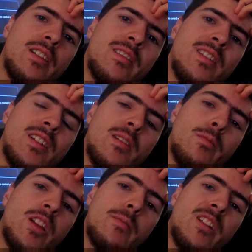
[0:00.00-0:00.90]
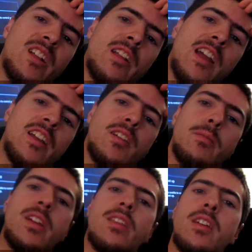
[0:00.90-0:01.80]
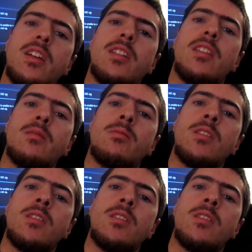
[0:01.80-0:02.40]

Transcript: and can kind of get me thinking